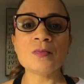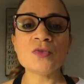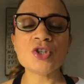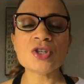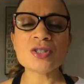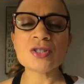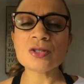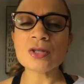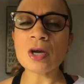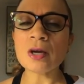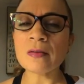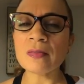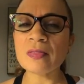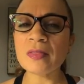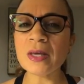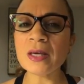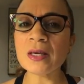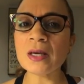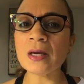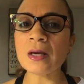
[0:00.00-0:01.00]
Just
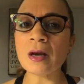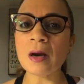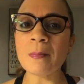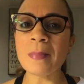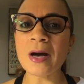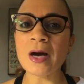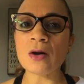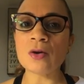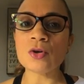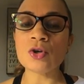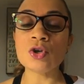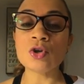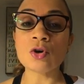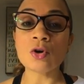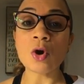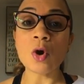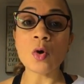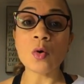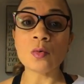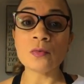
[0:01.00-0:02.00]
start thinking about
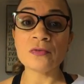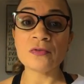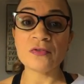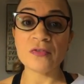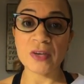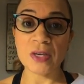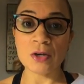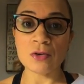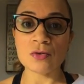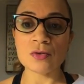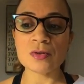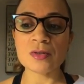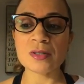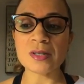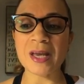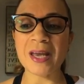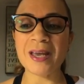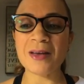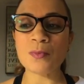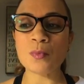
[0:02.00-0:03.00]
your own
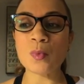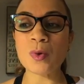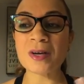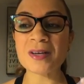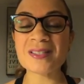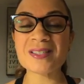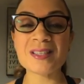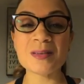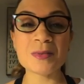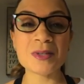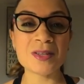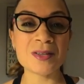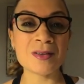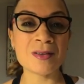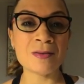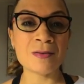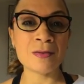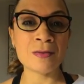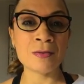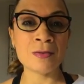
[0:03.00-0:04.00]
fears and what are some of
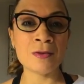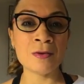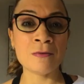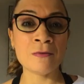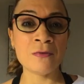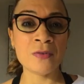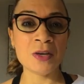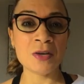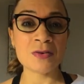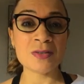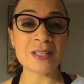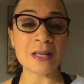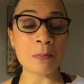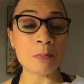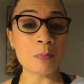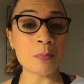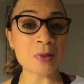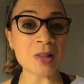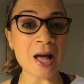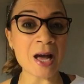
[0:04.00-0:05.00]
the fears
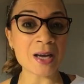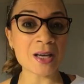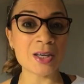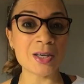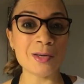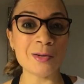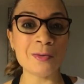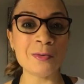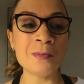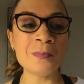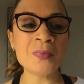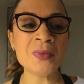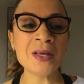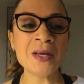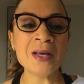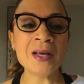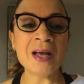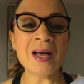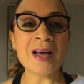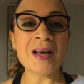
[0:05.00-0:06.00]
that block you.
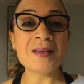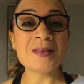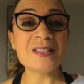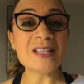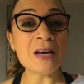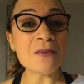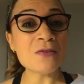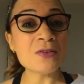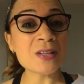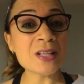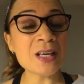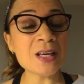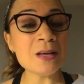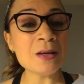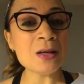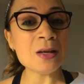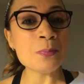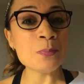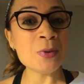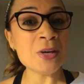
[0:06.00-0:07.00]

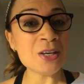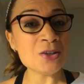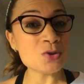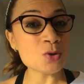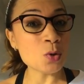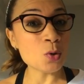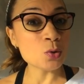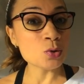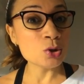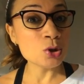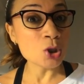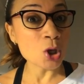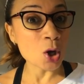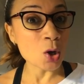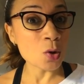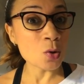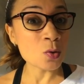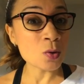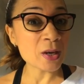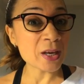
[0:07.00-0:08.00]
Definitely being told
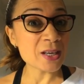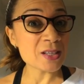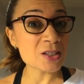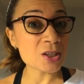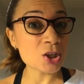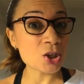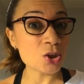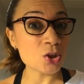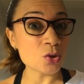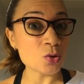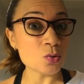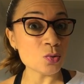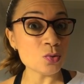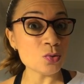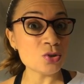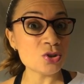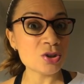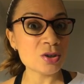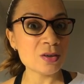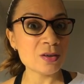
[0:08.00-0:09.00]
no is a
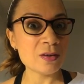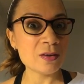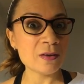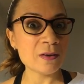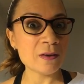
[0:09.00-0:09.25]
huge